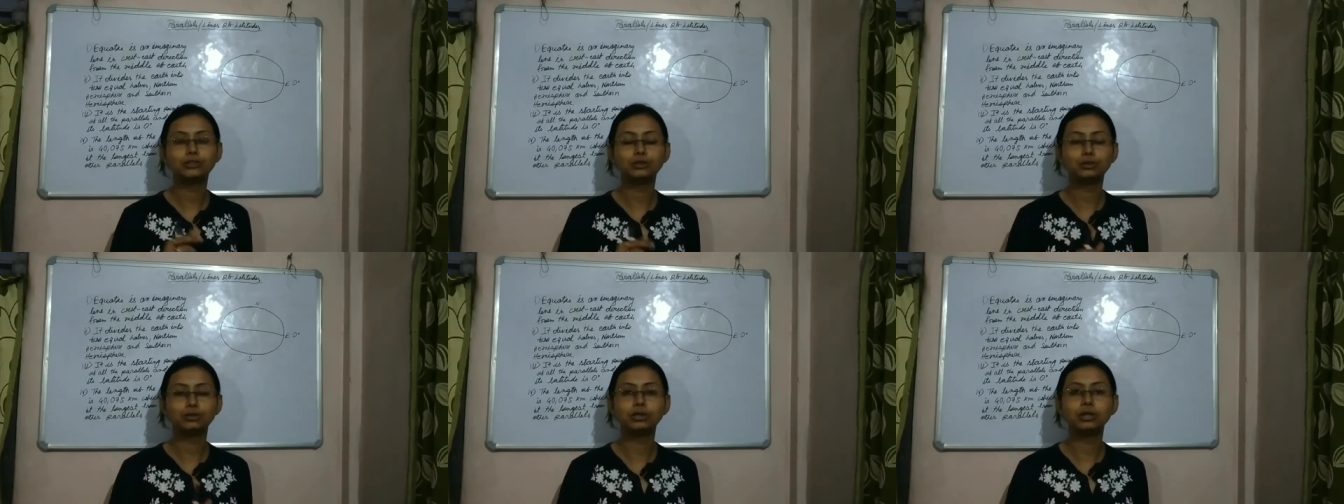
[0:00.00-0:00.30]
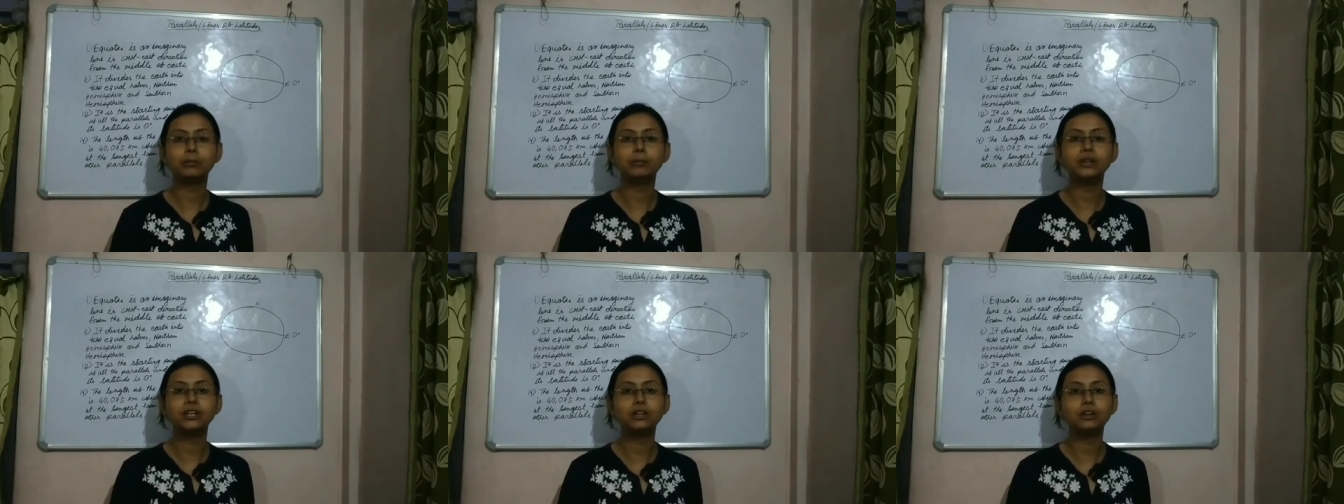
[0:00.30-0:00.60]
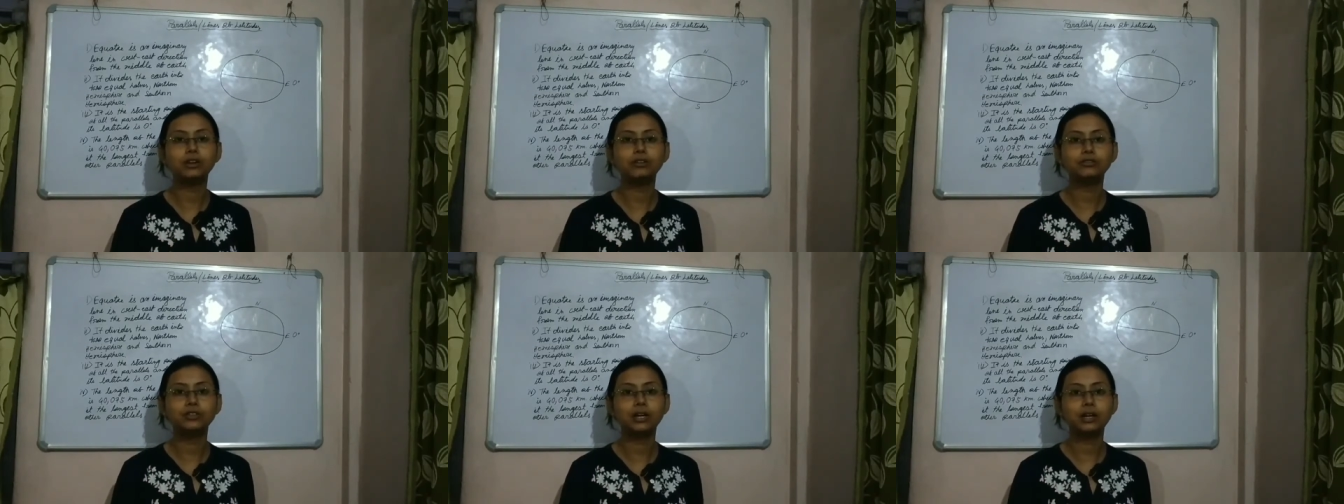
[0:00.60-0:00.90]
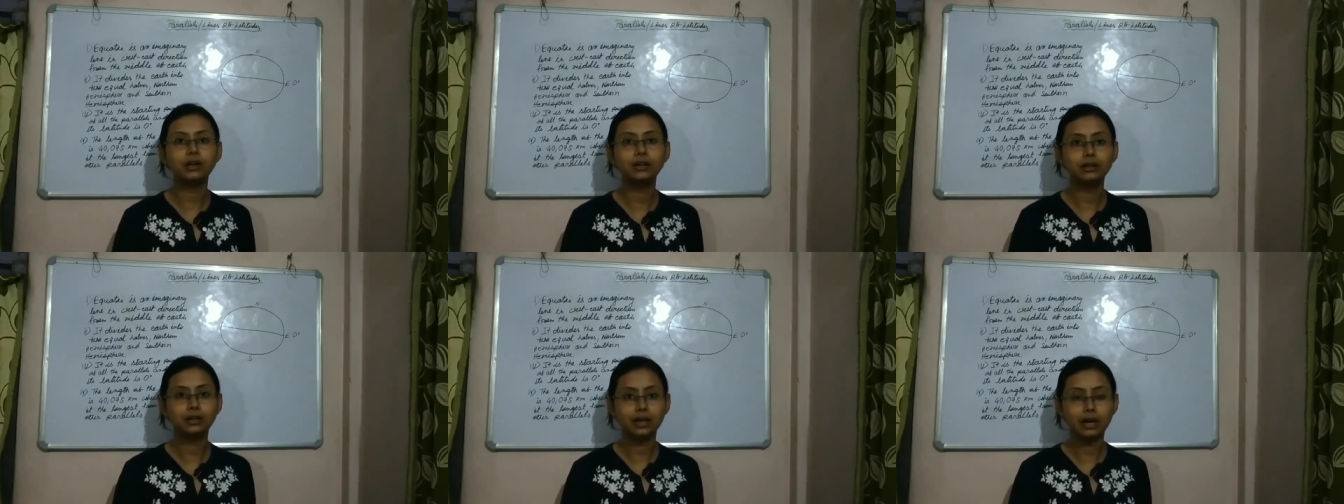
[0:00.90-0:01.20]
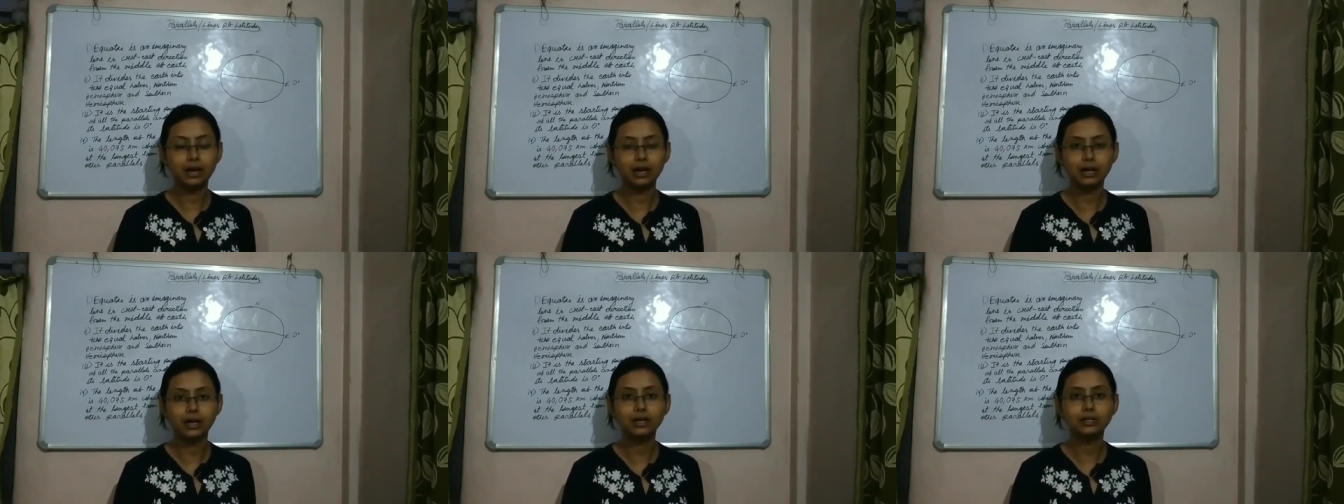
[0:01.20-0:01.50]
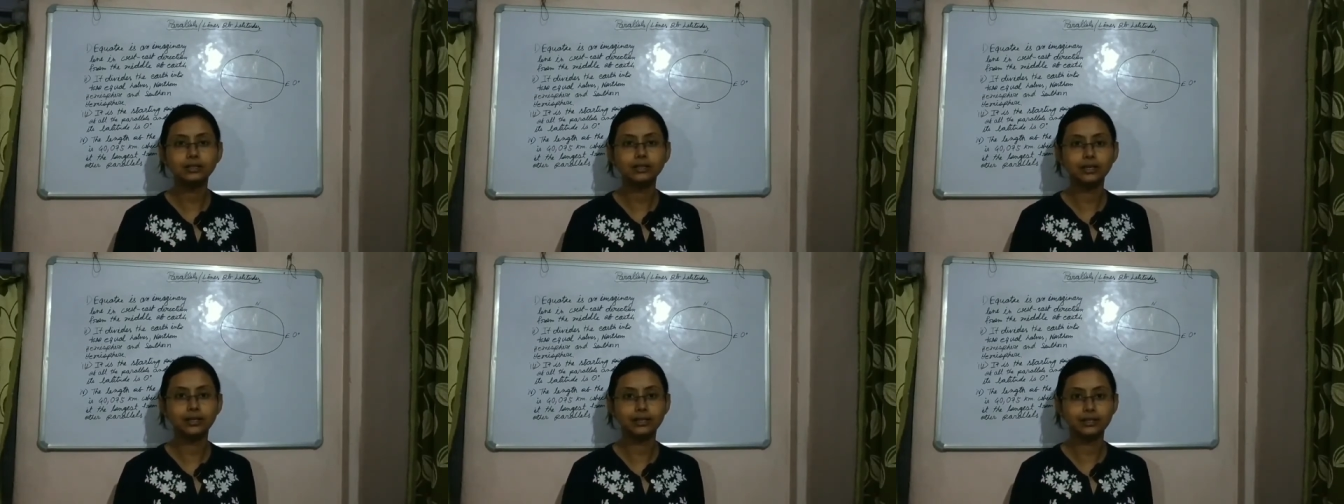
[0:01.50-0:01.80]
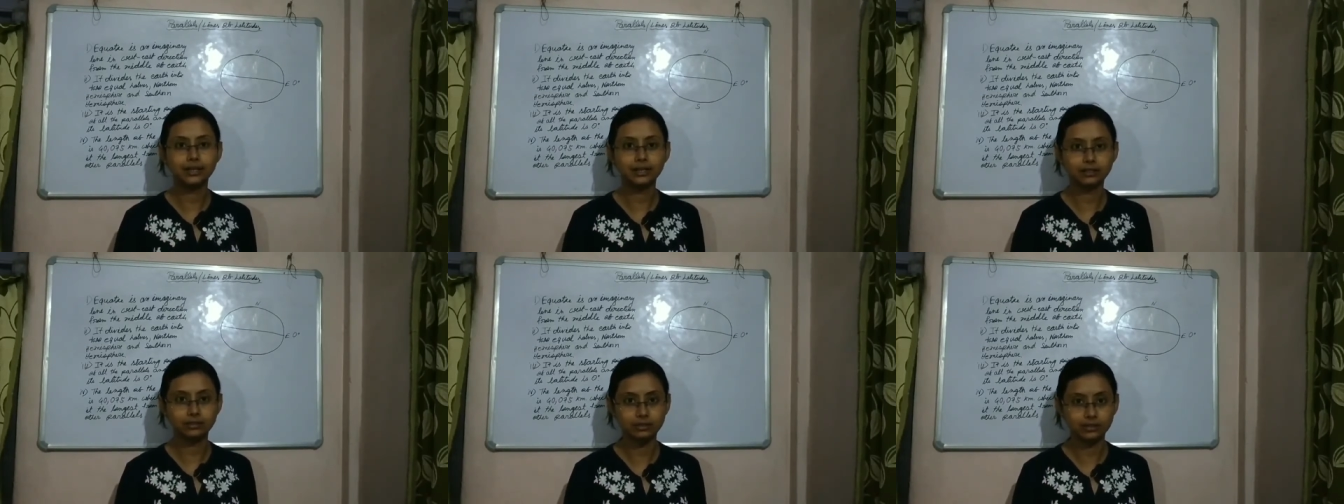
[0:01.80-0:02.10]
through the middle of the earth it
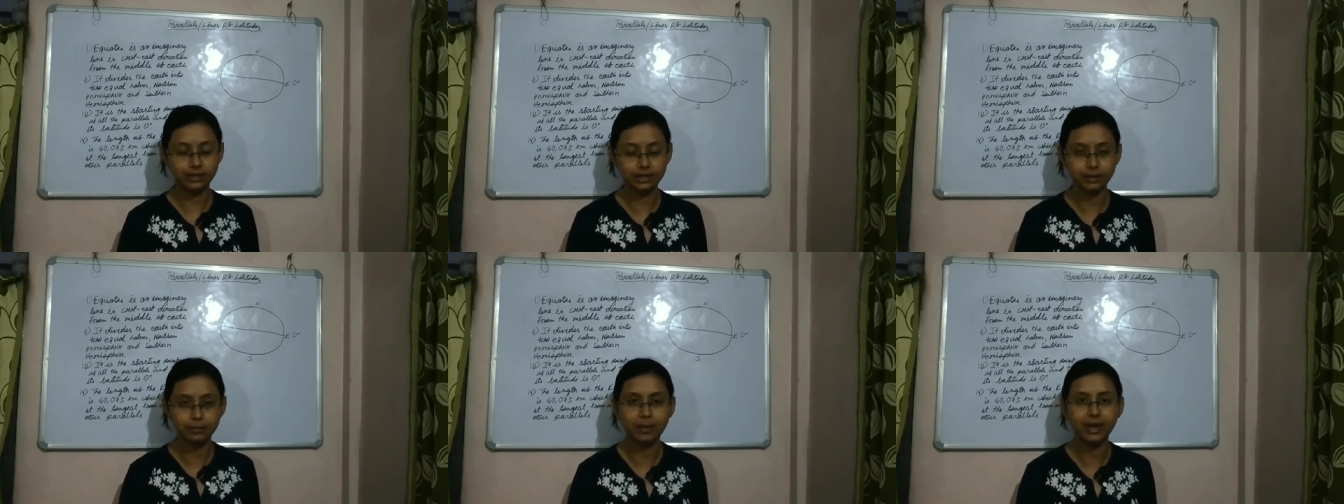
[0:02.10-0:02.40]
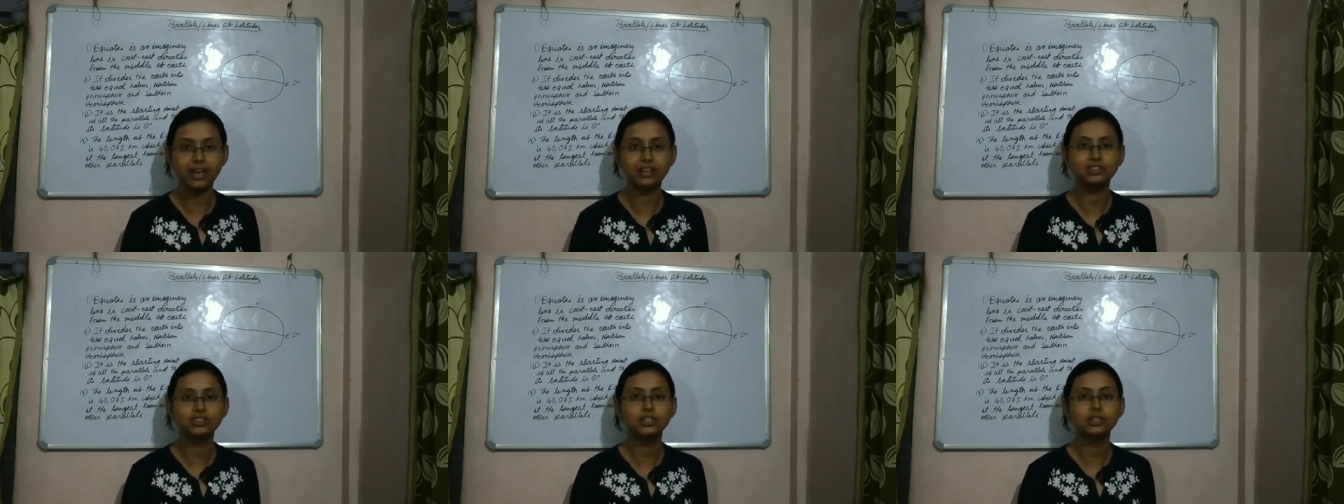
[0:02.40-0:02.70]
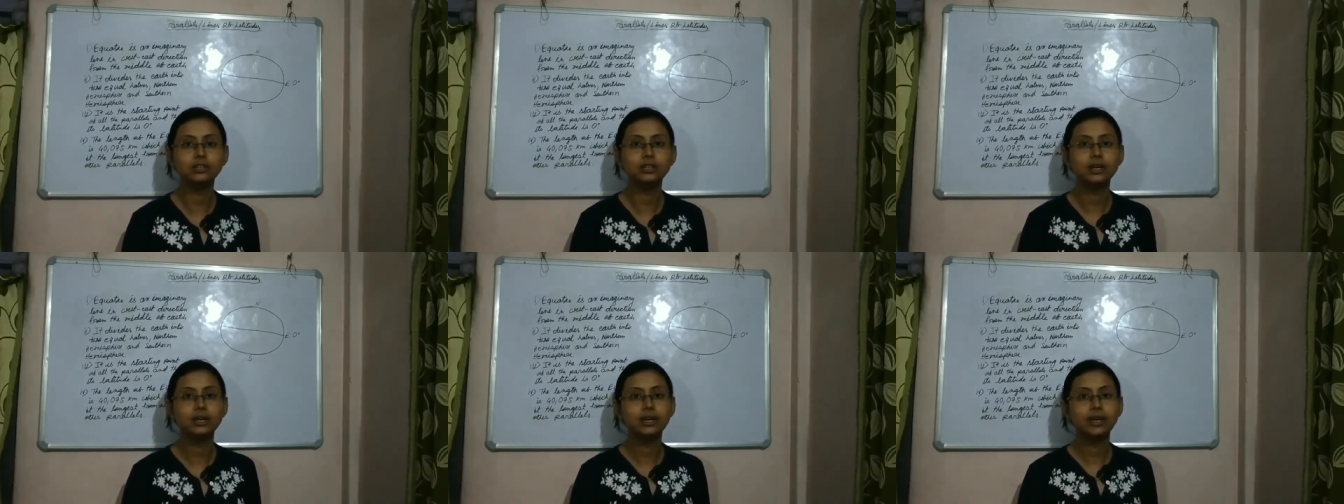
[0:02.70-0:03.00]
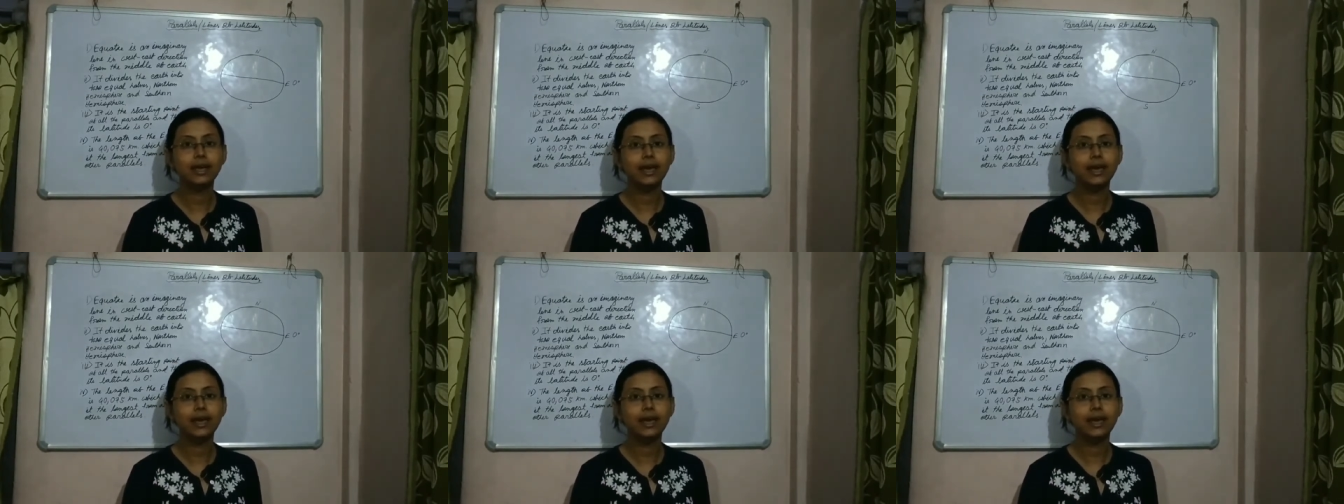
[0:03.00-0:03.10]
has imagined,